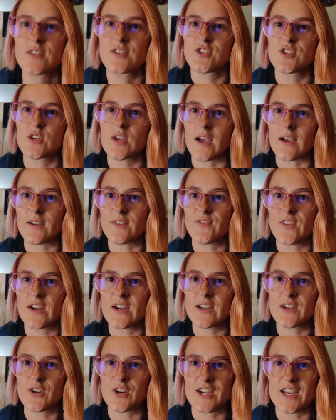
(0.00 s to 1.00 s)
She got
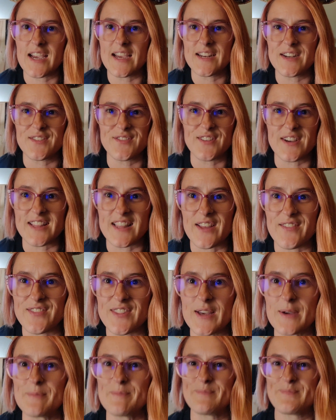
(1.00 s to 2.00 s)
very creative. I
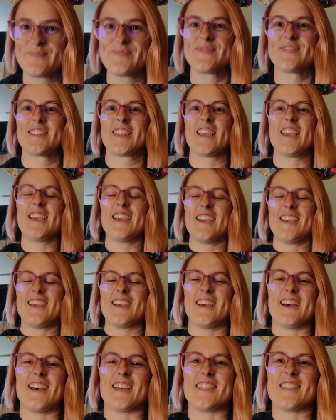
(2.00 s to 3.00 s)
love them.
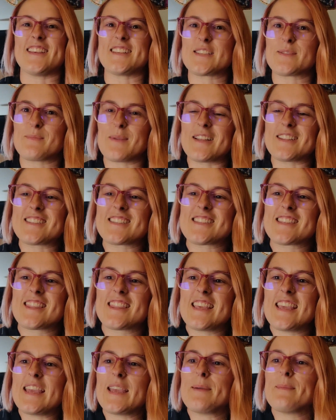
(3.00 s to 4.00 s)
Uh, this month's
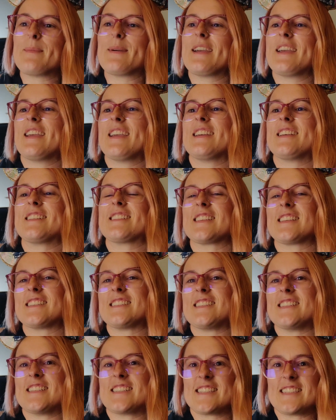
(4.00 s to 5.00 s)
theme is
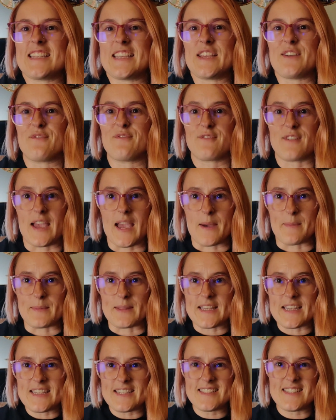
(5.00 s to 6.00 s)
Disney
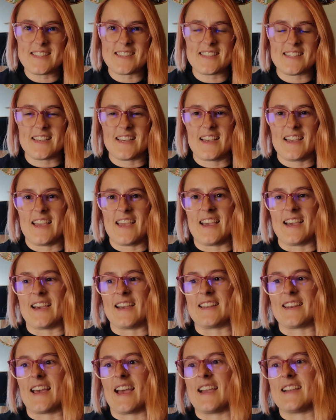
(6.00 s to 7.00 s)
families,
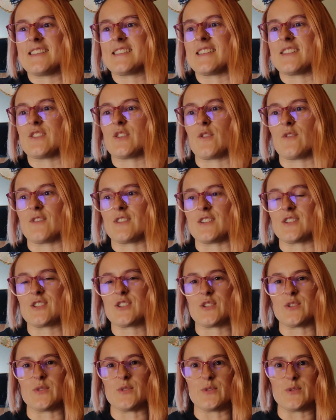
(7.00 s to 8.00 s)
and I sent over
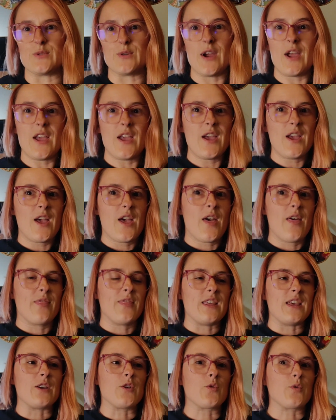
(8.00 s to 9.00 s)
to the